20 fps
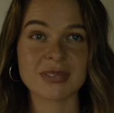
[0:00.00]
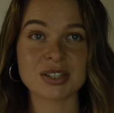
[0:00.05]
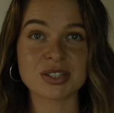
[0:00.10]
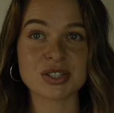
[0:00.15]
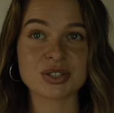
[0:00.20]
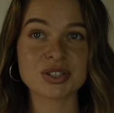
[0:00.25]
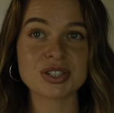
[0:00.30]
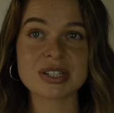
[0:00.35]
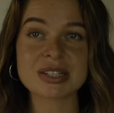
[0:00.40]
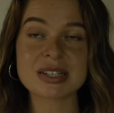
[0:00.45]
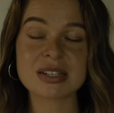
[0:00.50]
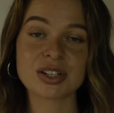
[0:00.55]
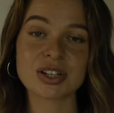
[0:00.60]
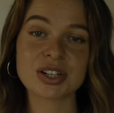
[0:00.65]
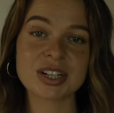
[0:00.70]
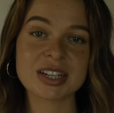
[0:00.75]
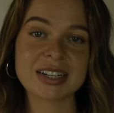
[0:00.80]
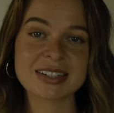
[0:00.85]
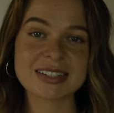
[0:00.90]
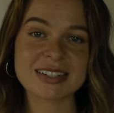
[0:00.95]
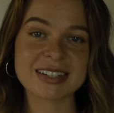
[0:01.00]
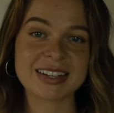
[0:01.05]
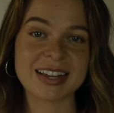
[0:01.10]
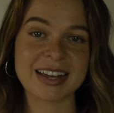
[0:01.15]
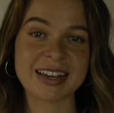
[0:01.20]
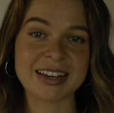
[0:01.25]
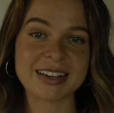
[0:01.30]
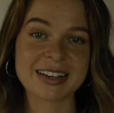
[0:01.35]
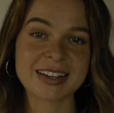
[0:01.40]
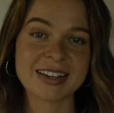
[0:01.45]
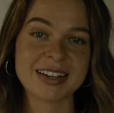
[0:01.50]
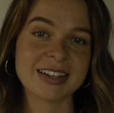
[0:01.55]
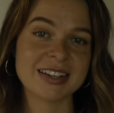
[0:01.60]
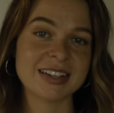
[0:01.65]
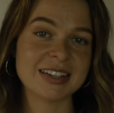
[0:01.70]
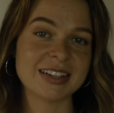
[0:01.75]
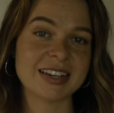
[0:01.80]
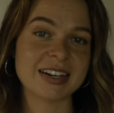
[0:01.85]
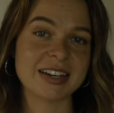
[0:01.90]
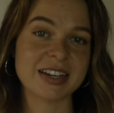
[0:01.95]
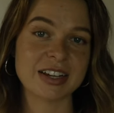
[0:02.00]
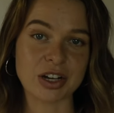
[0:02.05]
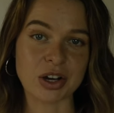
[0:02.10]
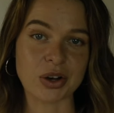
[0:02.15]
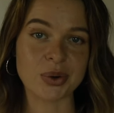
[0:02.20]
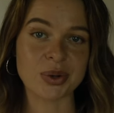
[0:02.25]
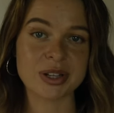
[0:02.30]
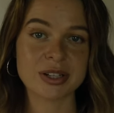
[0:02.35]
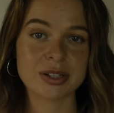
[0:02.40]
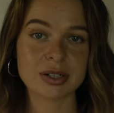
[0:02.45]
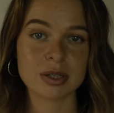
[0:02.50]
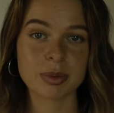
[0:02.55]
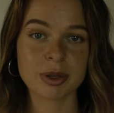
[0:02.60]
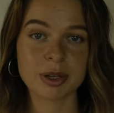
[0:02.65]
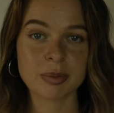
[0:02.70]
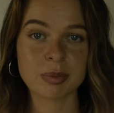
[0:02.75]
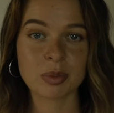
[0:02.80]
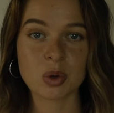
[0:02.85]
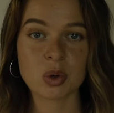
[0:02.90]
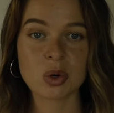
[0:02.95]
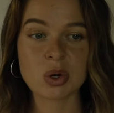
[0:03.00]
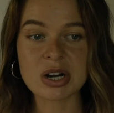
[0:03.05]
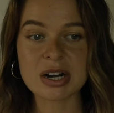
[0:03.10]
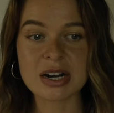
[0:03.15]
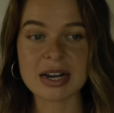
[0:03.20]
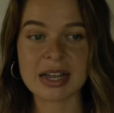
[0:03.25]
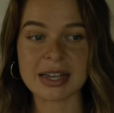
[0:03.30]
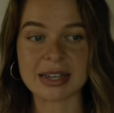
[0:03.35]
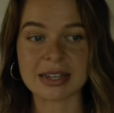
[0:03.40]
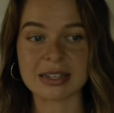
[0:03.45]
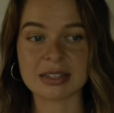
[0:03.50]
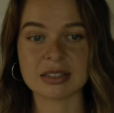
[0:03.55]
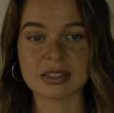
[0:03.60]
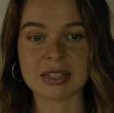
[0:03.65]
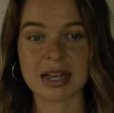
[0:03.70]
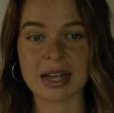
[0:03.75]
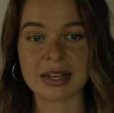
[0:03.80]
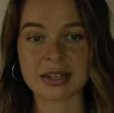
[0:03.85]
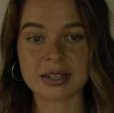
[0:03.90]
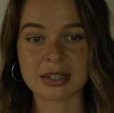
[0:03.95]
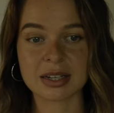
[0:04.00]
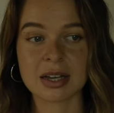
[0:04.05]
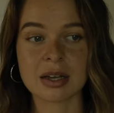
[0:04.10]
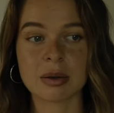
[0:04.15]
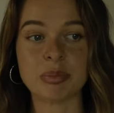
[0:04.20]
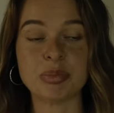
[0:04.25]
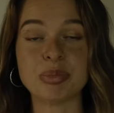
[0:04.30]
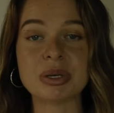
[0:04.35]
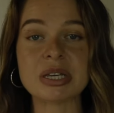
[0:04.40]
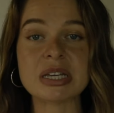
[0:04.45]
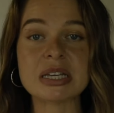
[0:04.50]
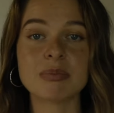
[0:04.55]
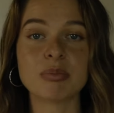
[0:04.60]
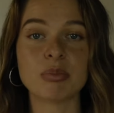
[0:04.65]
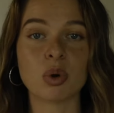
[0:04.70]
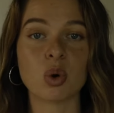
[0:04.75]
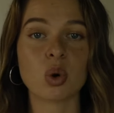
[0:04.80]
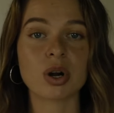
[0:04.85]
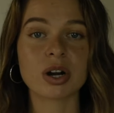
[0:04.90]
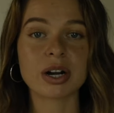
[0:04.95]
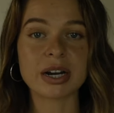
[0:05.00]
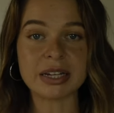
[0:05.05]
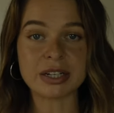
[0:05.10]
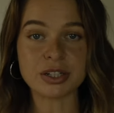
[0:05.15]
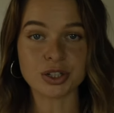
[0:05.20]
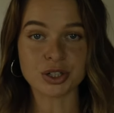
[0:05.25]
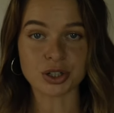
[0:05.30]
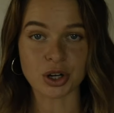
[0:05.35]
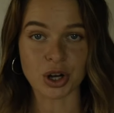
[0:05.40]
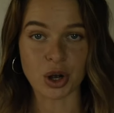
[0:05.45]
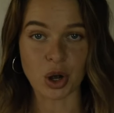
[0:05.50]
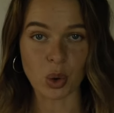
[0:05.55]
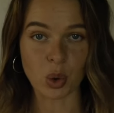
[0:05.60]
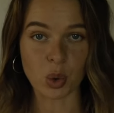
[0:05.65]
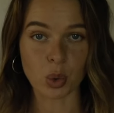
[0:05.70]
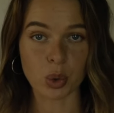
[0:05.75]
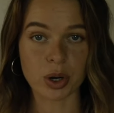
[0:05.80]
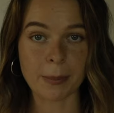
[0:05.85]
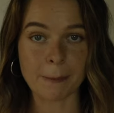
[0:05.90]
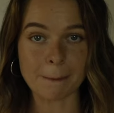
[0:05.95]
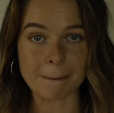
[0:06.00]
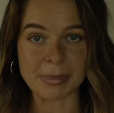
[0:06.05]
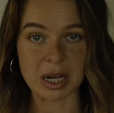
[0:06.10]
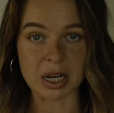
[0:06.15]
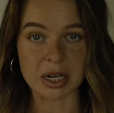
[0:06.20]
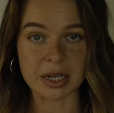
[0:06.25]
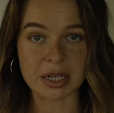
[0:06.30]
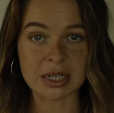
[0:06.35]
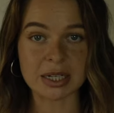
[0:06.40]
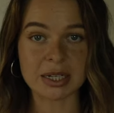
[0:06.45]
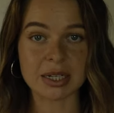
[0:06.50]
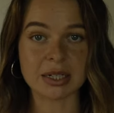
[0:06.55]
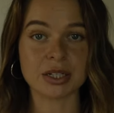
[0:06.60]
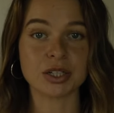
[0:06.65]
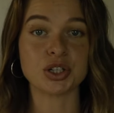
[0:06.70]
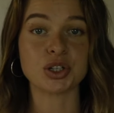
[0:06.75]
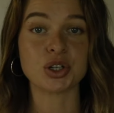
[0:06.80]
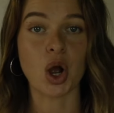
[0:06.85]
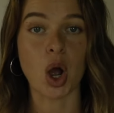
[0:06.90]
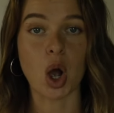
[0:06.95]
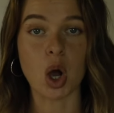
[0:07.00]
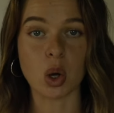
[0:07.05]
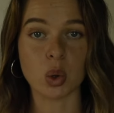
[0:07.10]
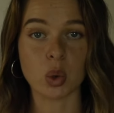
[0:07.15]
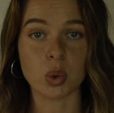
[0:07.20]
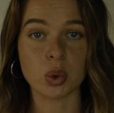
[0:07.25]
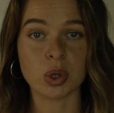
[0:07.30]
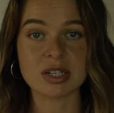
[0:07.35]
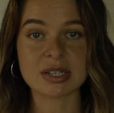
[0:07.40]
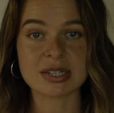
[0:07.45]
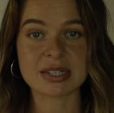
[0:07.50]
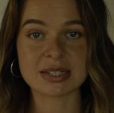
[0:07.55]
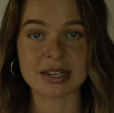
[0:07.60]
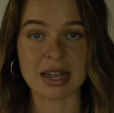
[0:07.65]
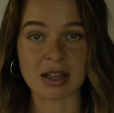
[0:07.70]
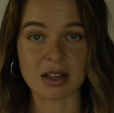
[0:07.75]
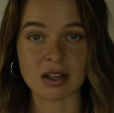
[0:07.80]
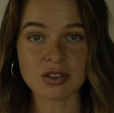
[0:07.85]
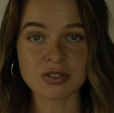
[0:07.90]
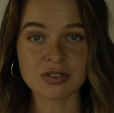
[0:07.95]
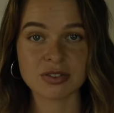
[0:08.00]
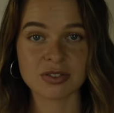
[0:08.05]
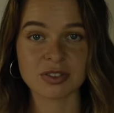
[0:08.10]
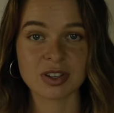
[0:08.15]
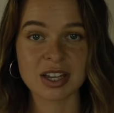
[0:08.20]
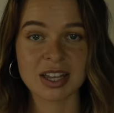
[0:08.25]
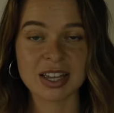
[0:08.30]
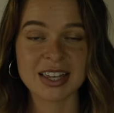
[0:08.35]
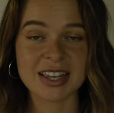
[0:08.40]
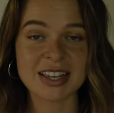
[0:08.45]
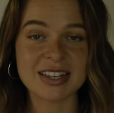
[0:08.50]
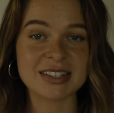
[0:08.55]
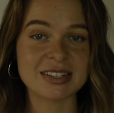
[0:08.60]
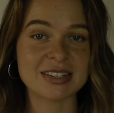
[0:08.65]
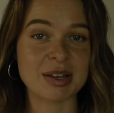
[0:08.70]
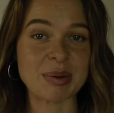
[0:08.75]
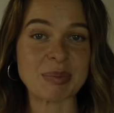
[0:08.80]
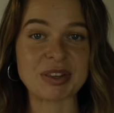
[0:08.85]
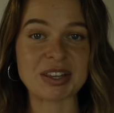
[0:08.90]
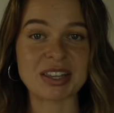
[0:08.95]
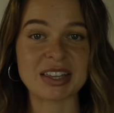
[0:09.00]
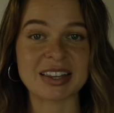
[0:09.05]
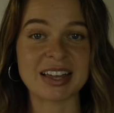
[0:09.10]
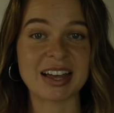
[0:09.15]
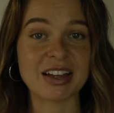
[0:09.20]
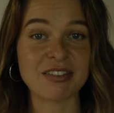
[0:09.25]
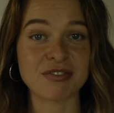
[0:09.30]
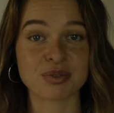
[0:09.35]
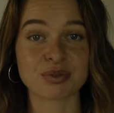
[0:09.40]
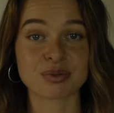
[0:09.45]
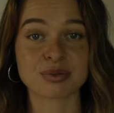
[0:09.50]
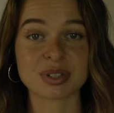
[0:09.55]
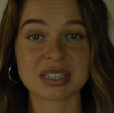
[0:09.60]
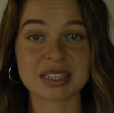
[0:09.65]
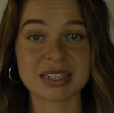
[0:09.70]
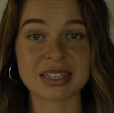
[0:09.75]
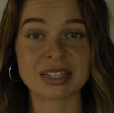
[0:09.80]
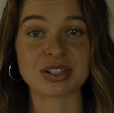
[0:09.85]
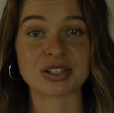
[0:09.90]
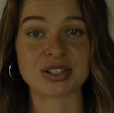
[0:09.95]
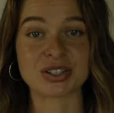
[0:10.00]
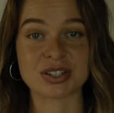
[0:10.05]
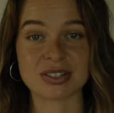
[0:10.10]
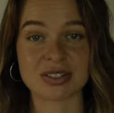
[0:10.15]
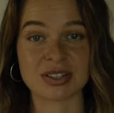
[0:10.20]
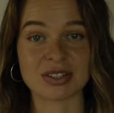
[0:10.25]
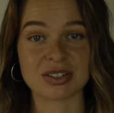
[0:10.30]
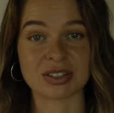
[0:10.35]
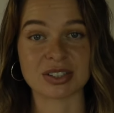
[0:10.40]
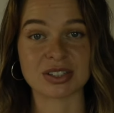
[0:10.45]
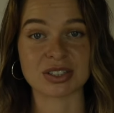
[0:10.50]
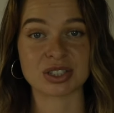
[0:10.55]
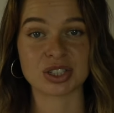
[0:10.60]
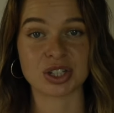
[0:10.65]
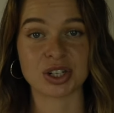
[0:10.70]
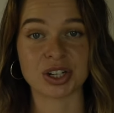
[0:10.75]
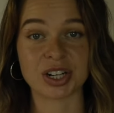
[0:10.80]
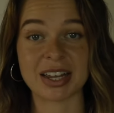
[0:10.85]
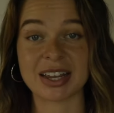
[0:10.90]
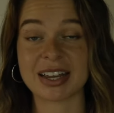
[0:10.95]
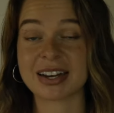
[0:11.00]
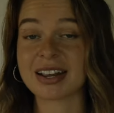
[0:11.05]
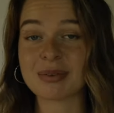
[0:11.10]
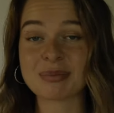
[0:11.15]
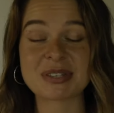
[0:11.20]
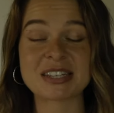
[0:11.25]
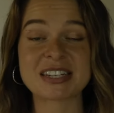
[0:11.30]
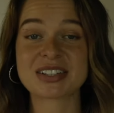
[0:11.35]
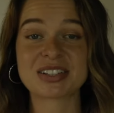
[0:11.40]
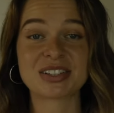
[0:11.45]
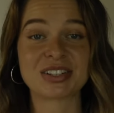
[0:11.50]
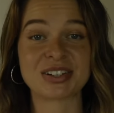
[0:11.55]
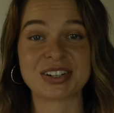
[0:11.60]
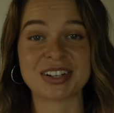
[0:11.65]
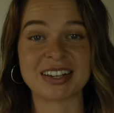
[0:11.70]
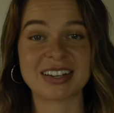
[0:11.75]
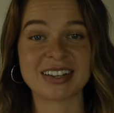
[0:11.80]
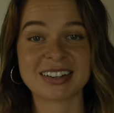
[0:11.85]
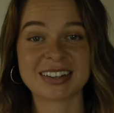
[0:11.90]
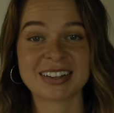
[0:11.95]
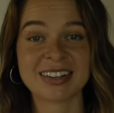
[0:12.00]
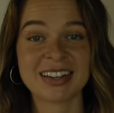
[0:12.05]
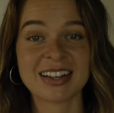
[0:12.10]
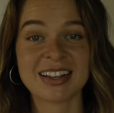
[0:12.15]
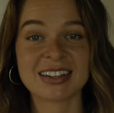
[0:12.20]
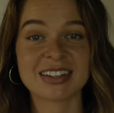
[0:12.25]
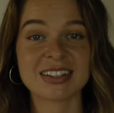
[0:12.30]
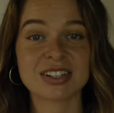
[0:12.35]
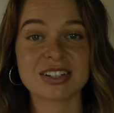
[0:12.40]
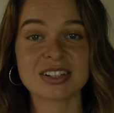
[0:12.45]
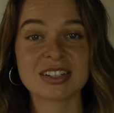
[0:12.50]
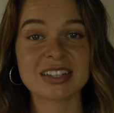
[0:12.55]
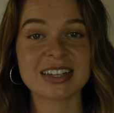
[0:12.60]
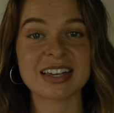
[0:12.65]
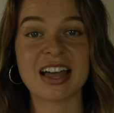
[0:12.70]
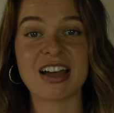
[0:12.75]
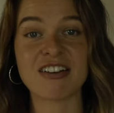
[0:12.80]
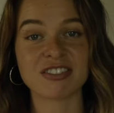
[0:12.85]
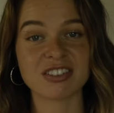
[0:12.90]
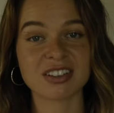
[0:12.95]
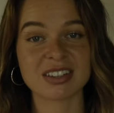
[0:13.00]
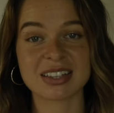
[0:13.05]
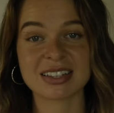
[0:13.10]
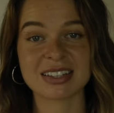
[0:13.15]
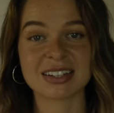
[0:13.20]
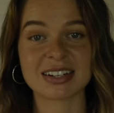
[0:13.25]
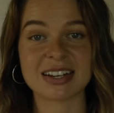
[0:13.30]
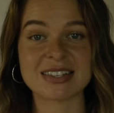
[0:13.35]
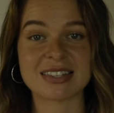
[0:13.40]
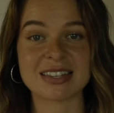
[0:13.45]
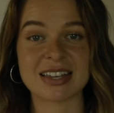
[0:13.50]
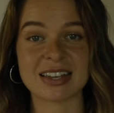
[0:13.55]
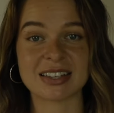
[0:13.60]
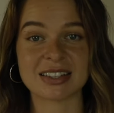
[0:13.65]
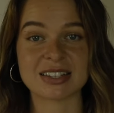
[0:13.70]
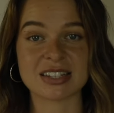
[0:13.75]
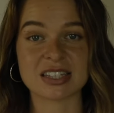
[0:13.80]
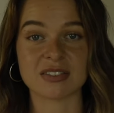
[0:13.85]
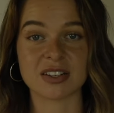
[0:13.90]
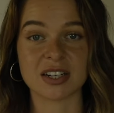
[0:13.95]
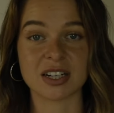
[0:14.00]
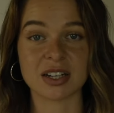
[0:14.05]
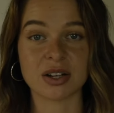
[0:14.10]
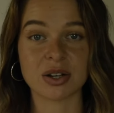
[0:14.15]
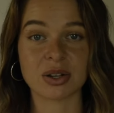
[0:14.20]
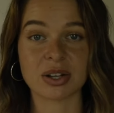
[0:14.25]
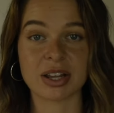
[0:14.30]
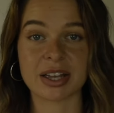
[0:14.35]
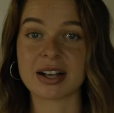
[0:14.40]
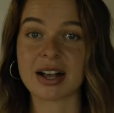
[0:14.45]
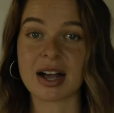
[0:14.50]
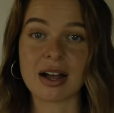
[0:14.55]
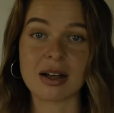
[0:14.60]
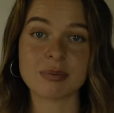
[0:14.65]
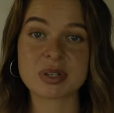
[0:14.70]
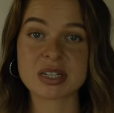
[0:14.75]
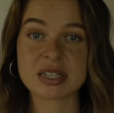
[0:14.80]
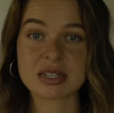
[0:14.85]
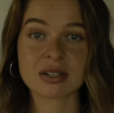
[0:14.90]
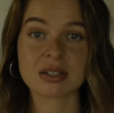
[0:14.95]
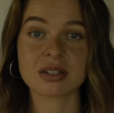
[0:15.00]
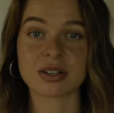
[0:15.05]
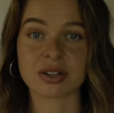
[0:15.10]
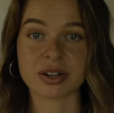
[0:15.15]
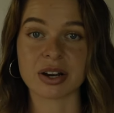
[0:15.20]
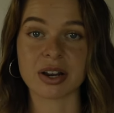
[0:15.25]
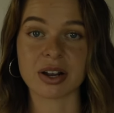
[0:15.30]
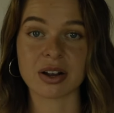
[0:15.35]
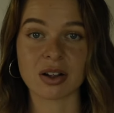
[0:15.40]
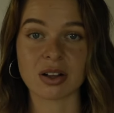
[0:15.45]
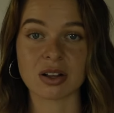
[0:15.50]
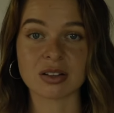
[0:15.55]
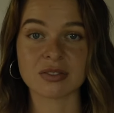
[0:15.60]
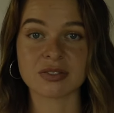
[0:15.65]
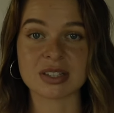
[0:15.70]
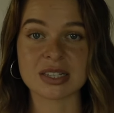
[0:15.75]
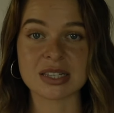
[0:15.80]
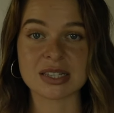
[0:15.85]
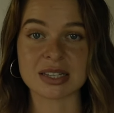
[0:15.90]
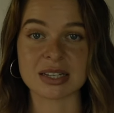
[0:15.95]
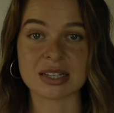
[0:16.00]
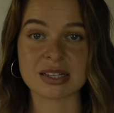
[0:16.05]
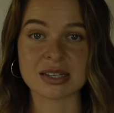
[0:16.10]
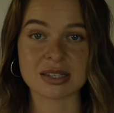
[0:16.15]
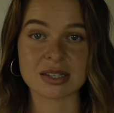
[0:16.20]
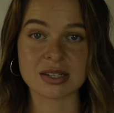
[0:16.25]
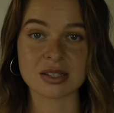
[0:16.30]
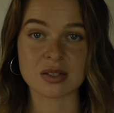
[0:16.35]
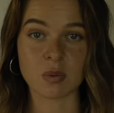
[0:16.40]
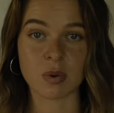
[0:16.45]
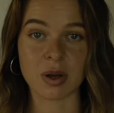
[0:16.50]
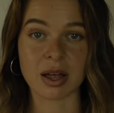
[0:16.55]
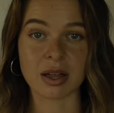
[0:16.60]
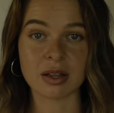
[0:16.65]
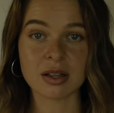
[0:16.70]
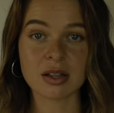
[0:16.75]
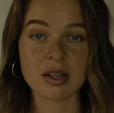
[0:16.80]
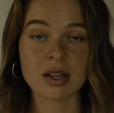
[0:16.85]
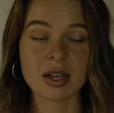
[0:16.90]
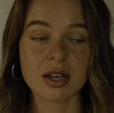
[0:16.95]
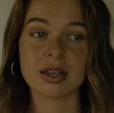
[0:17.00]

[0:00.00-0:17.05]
So just learning to like let it go a little bit more and like be more in your own body and in your own self is something that I've really learned along this journey and I'm still learning. Literally everything that I say in this video, like I'm still learning all of these things as well,